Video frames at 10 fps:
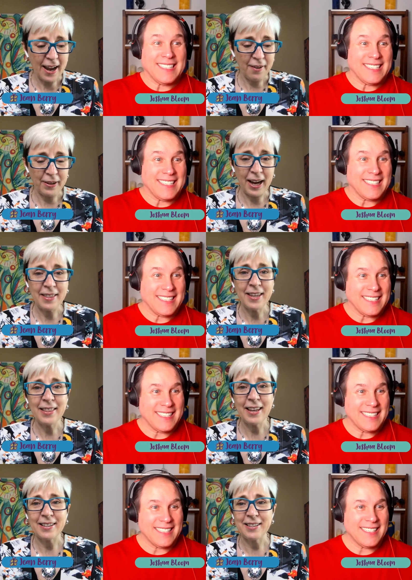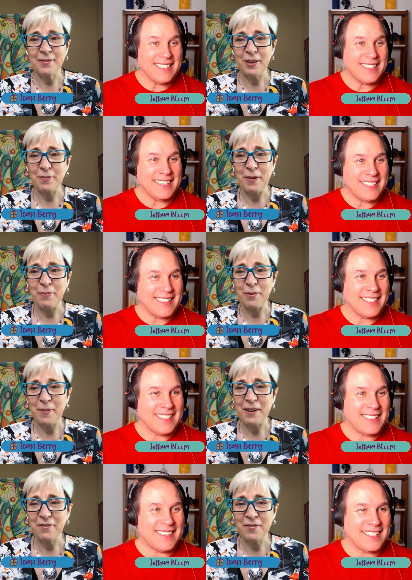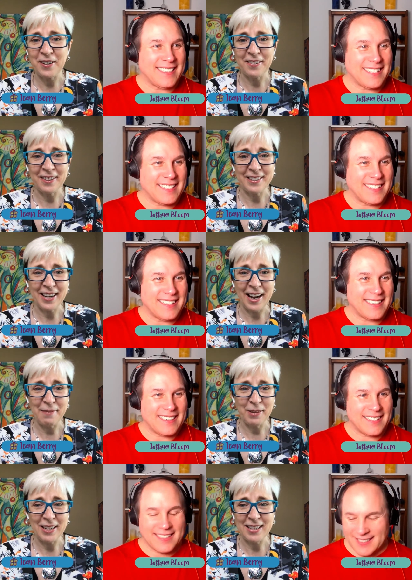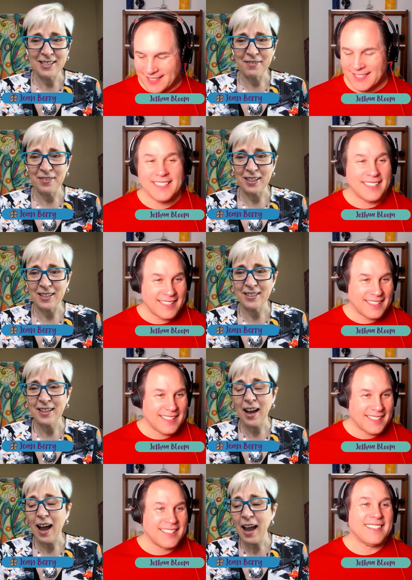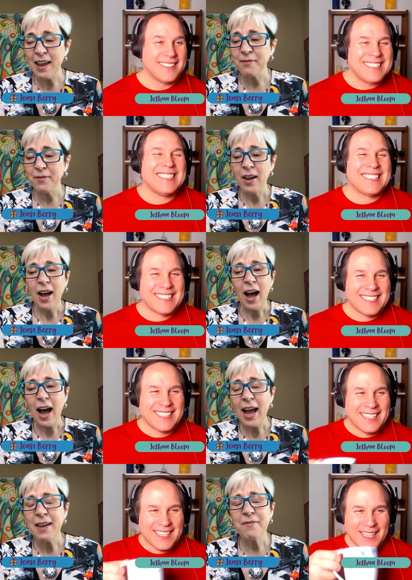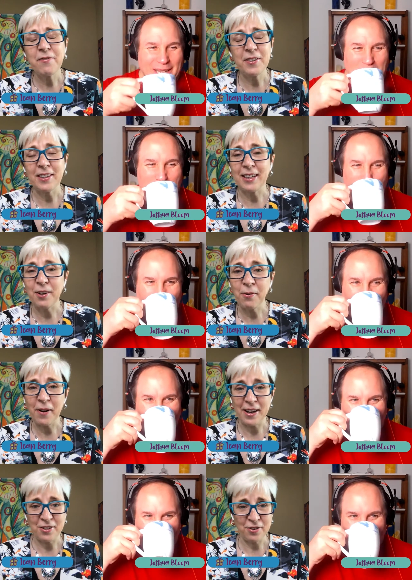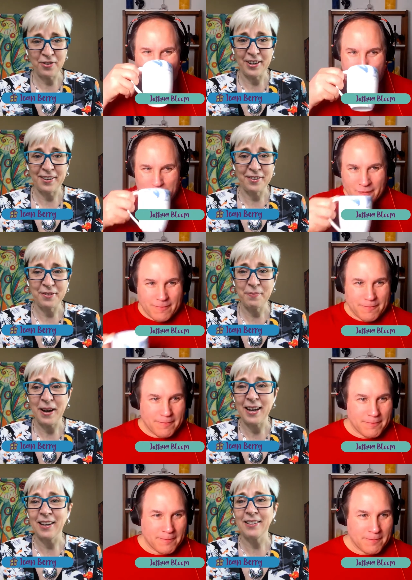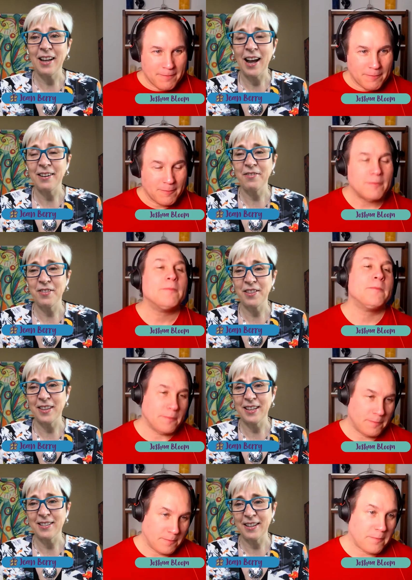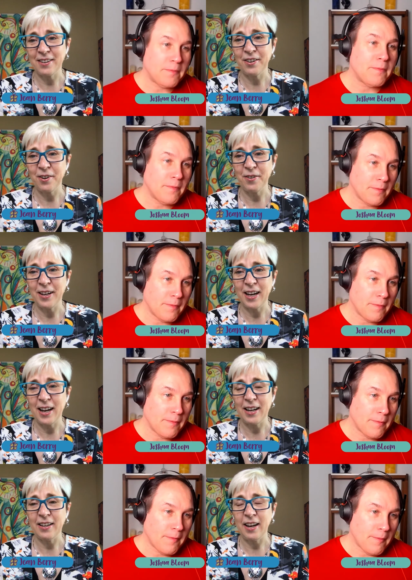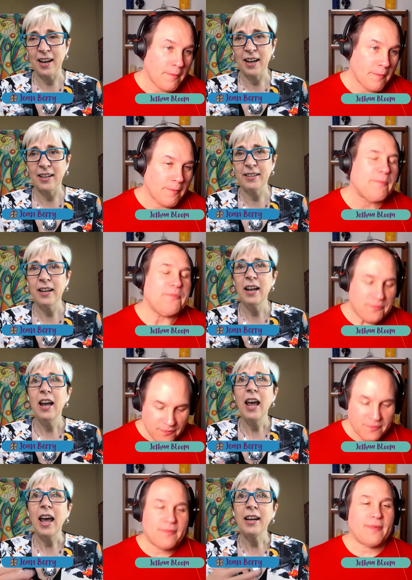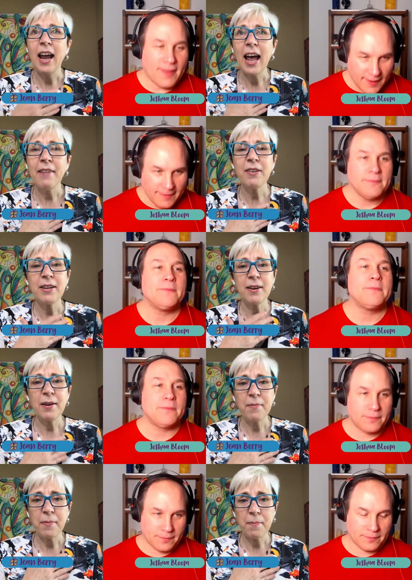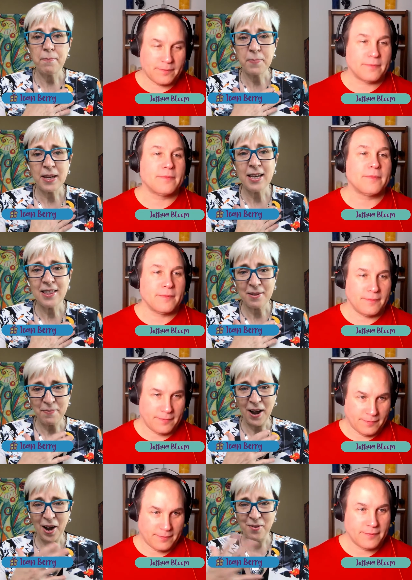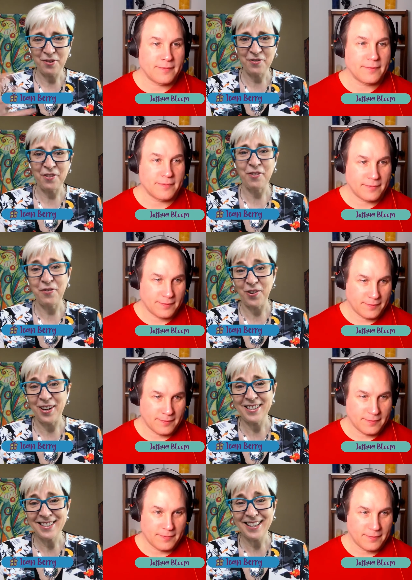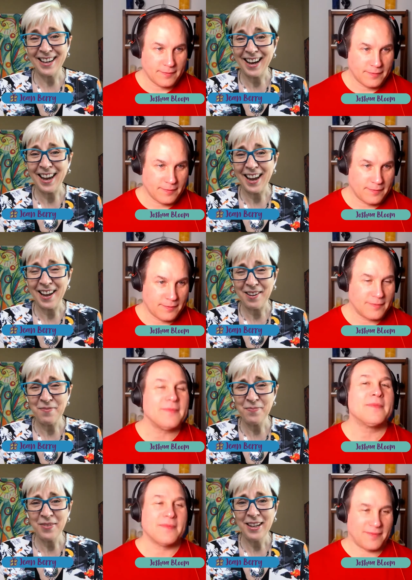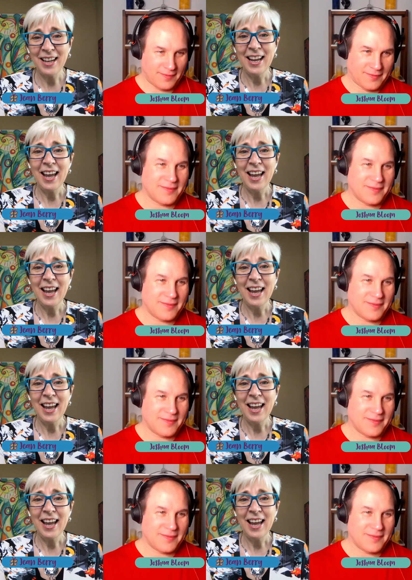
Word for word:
Speaker 1: now, and I think that some other people might feel the timeliness of this. I am I am feeling quite triggered by a lot of the things that are going on and and having being the powerful voice that I am